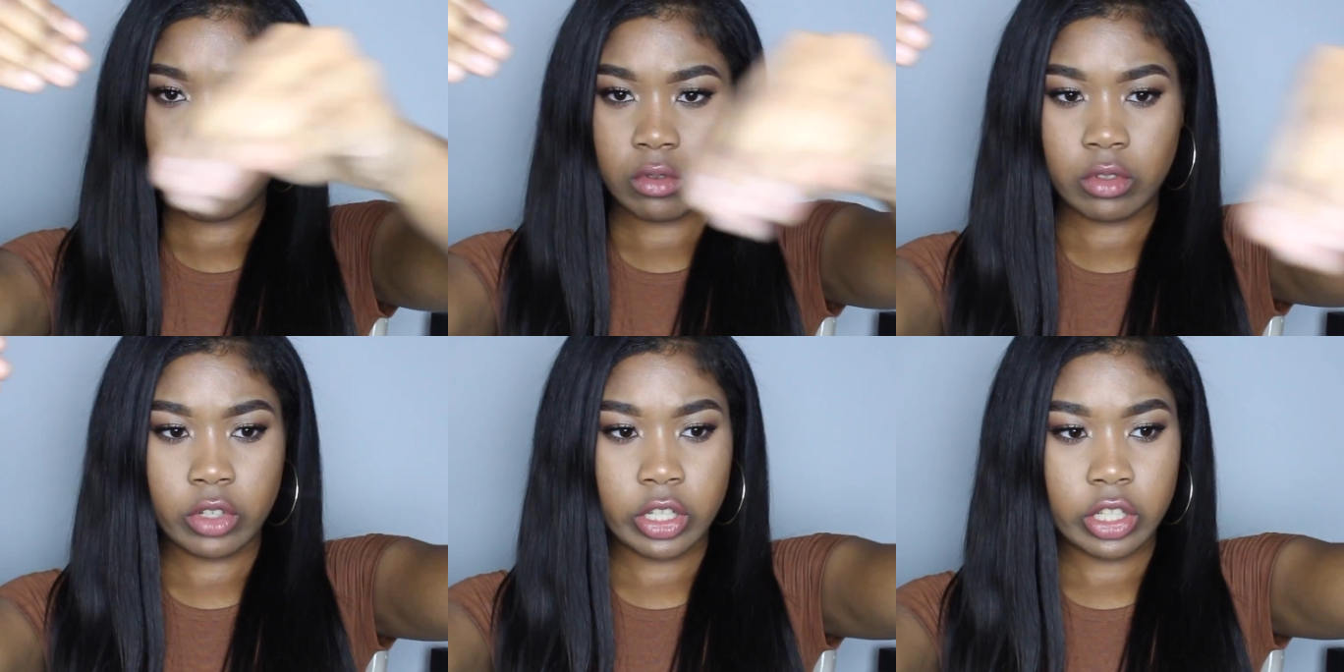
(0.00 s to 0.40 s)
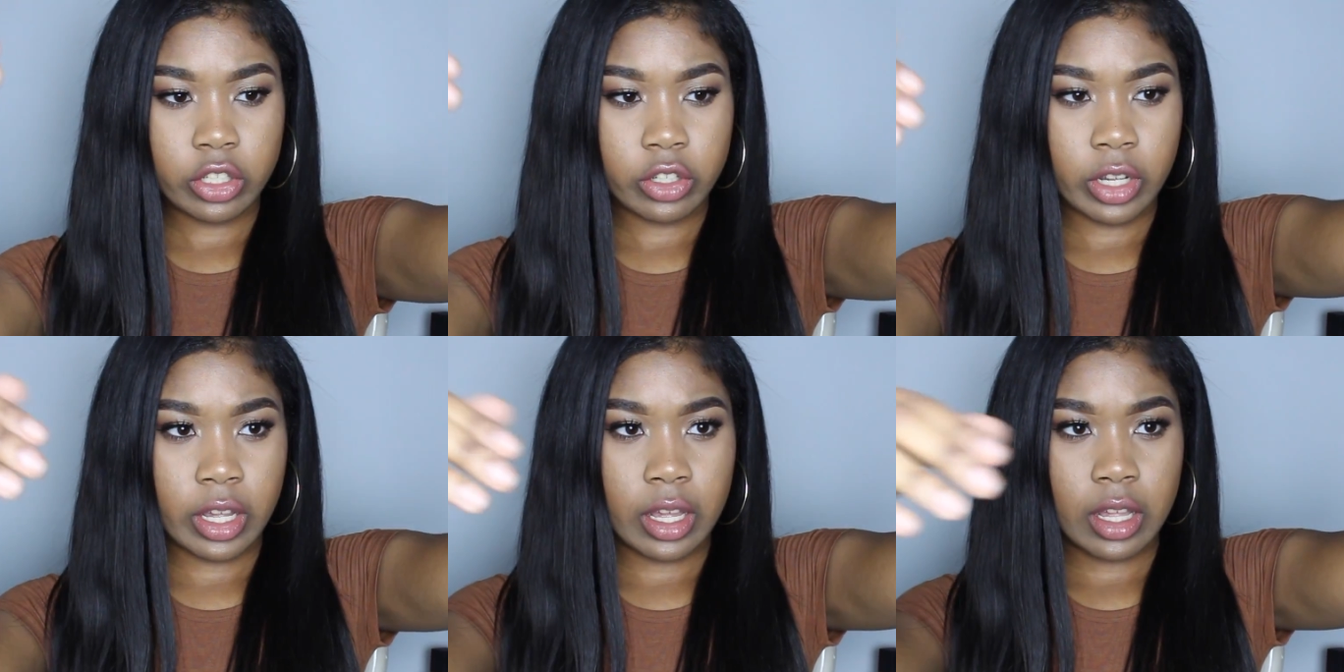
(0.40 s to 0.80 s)
3
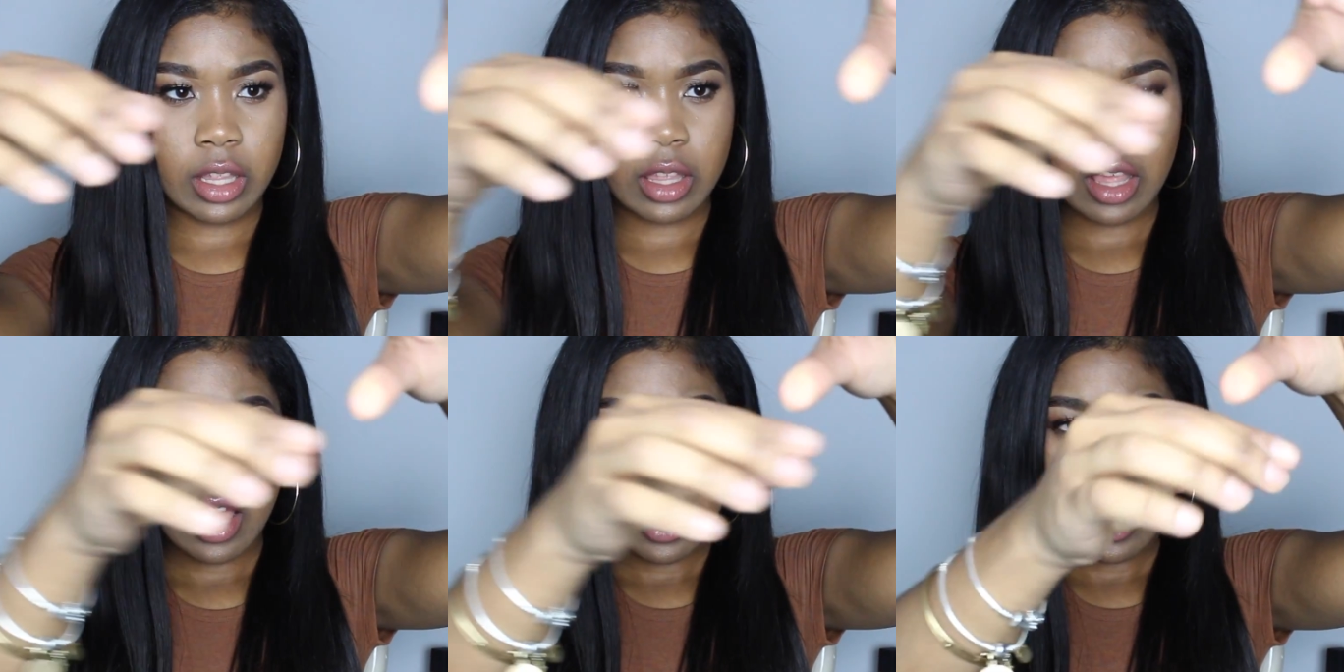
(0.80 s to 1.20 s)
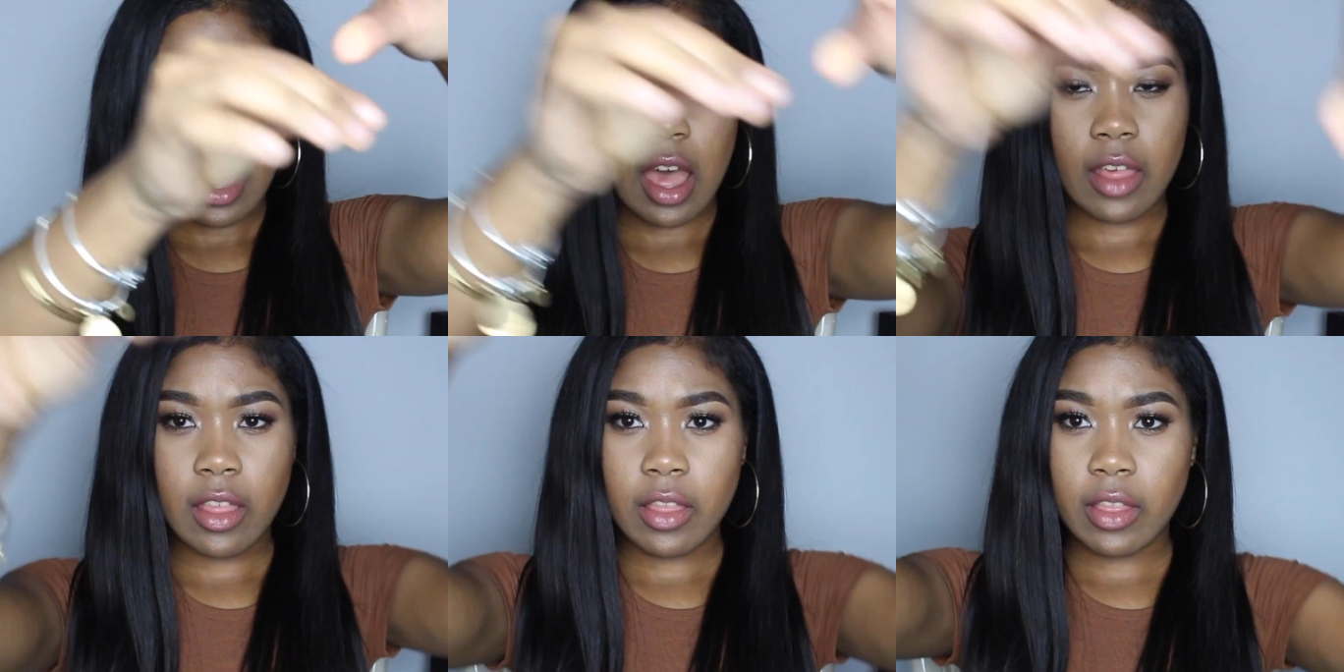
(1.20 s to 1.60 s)
strands,
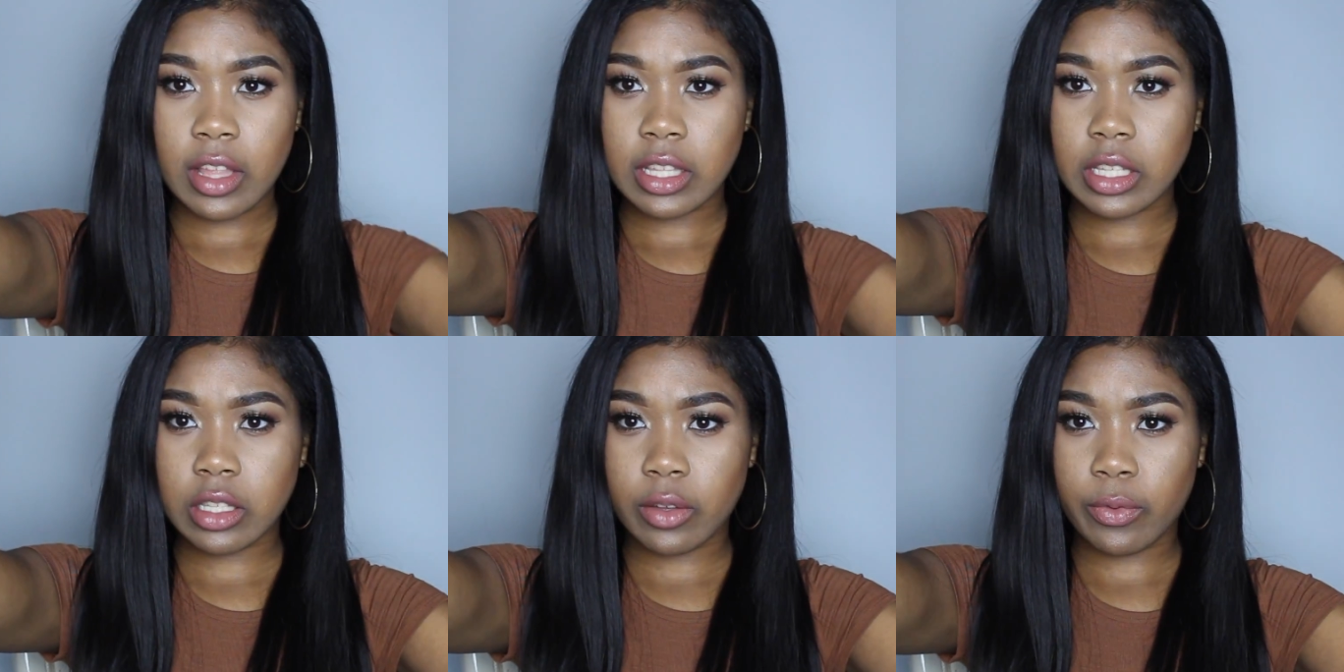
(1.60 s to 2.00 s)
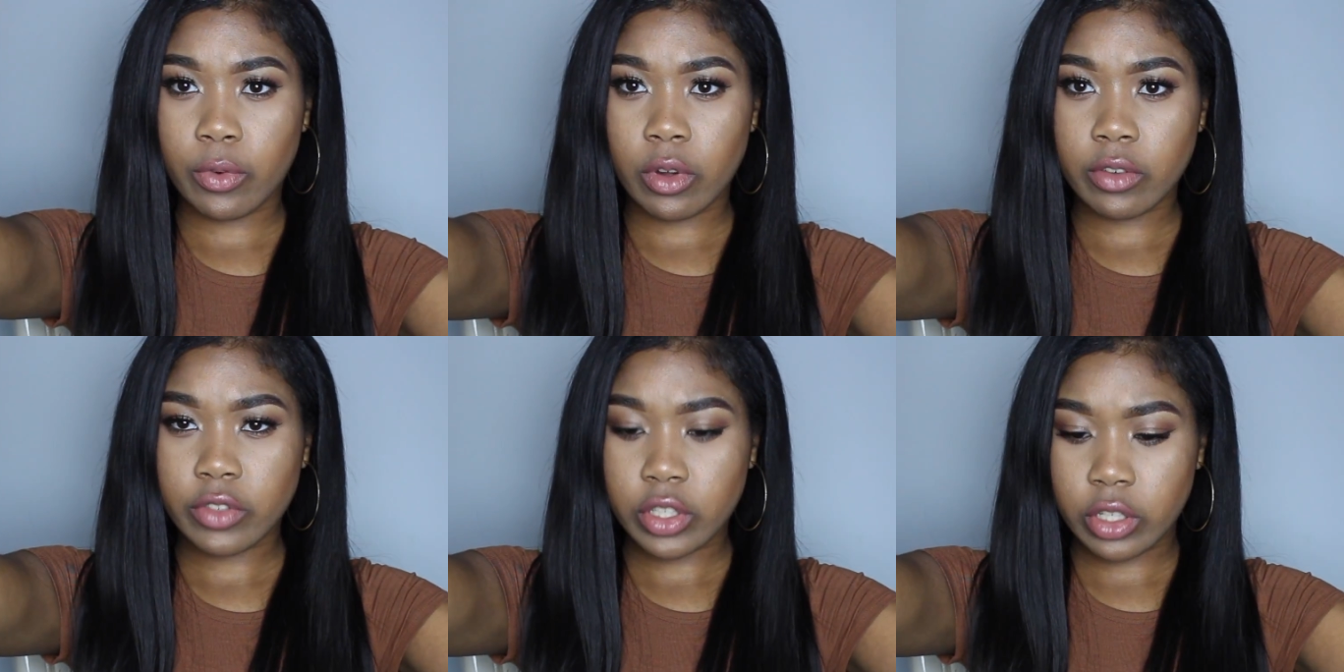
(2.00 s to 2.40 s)
and then this is a
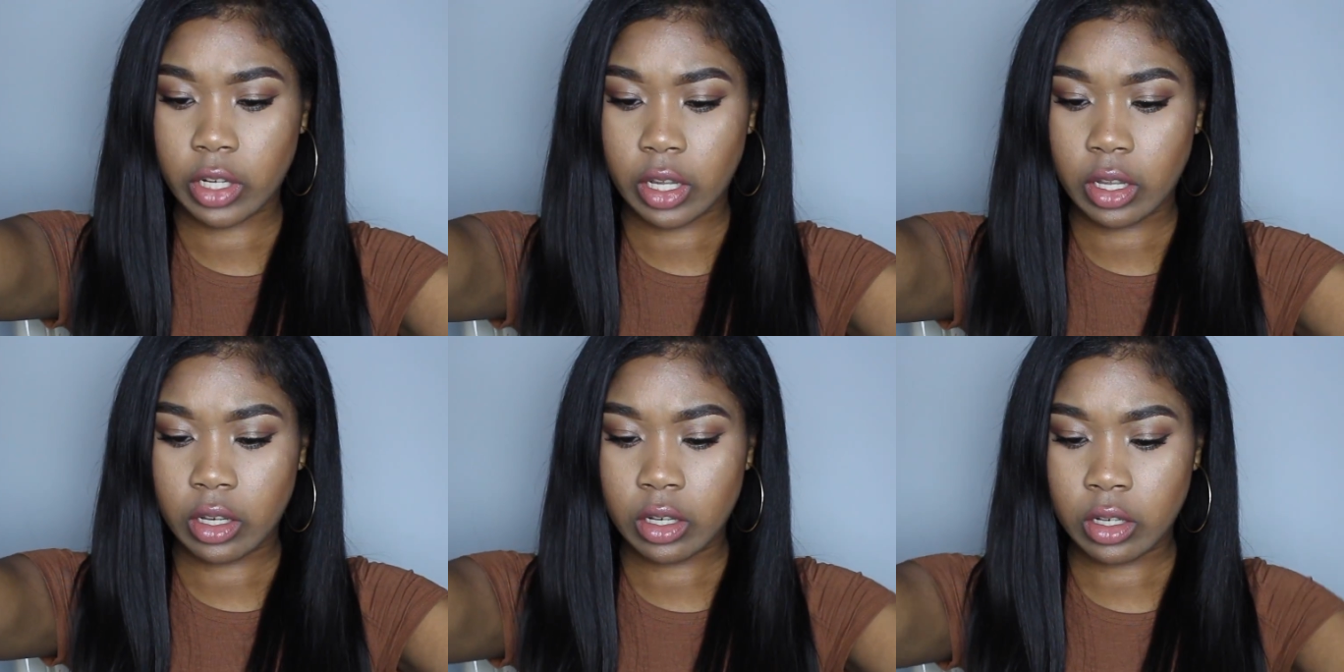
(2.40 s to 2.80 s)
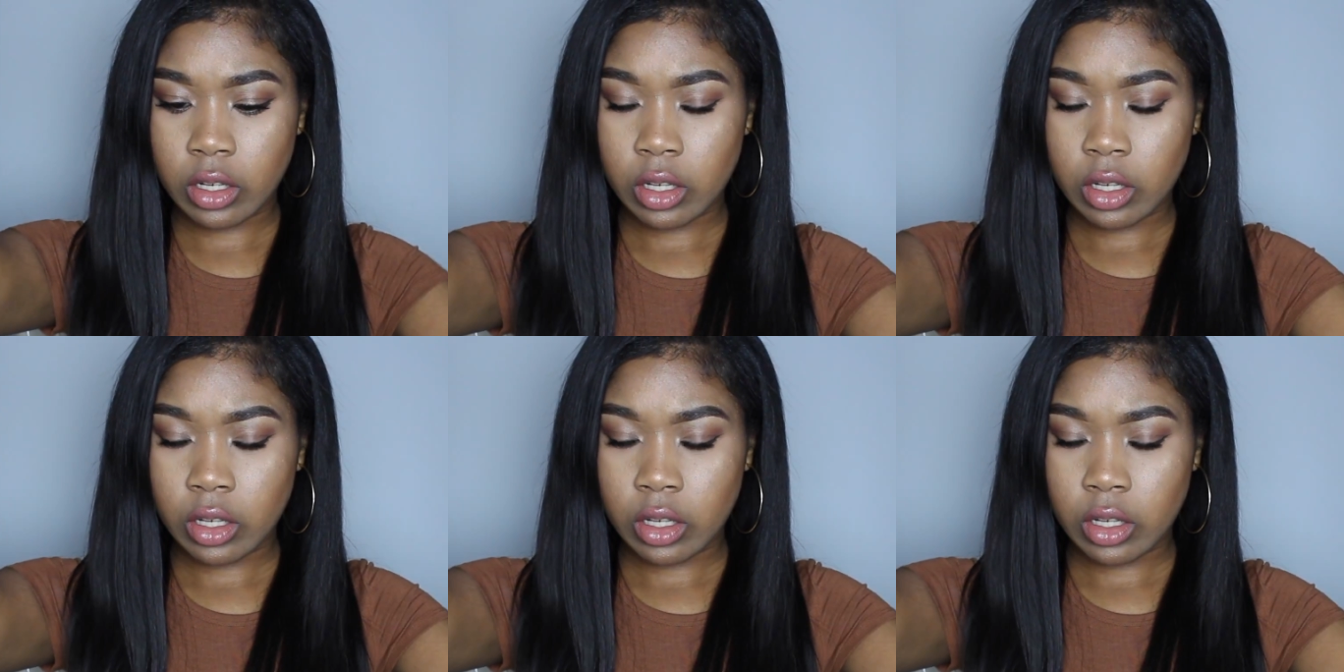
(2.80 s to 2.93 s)
4th strand.